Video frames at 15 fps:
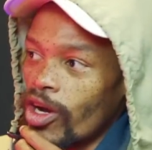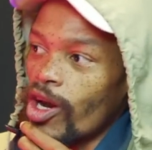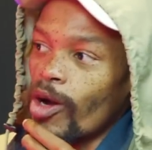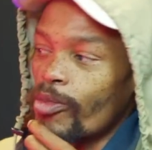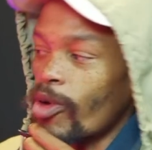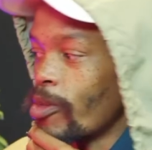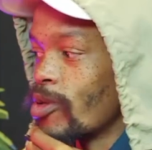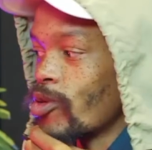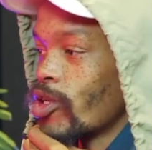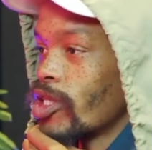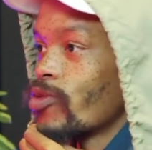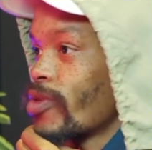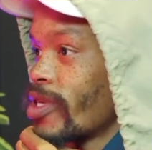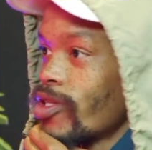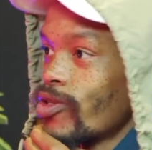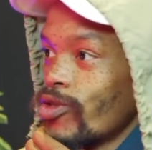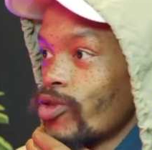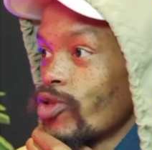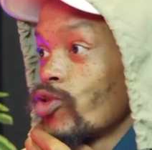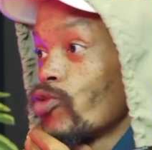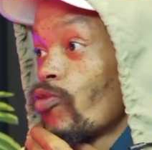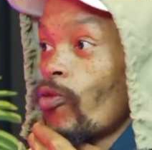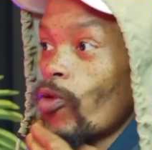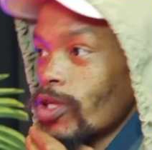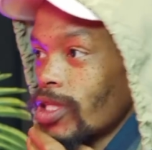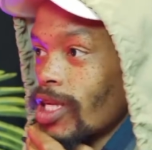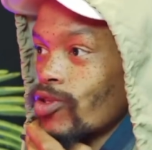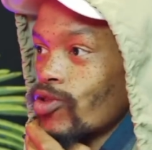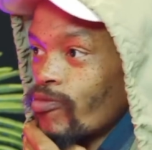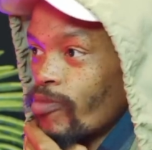on our promise because you forced
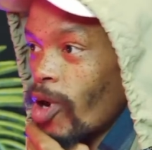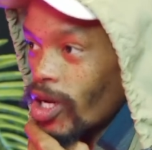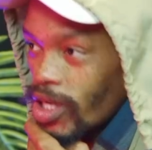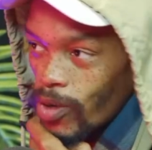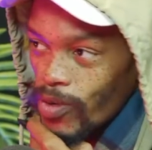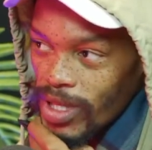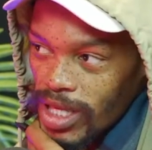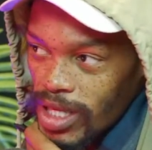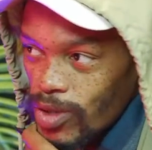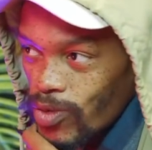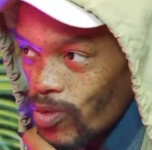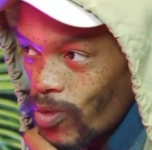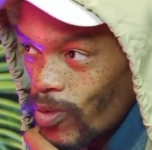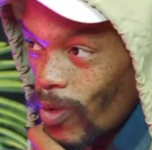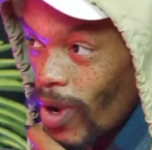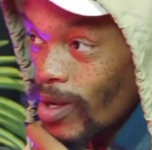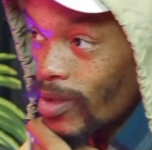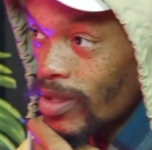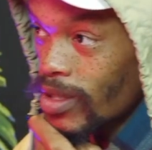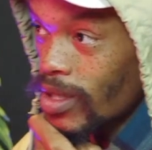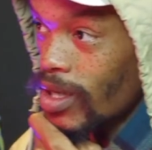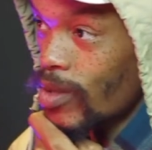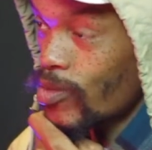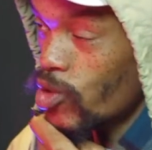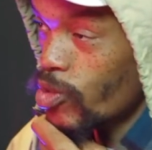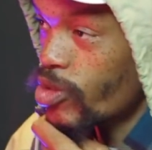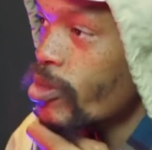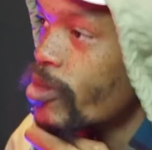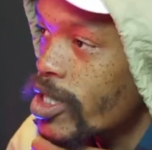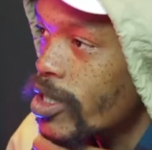us to partner with these white
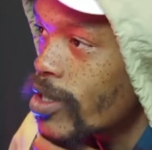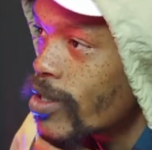supremacists.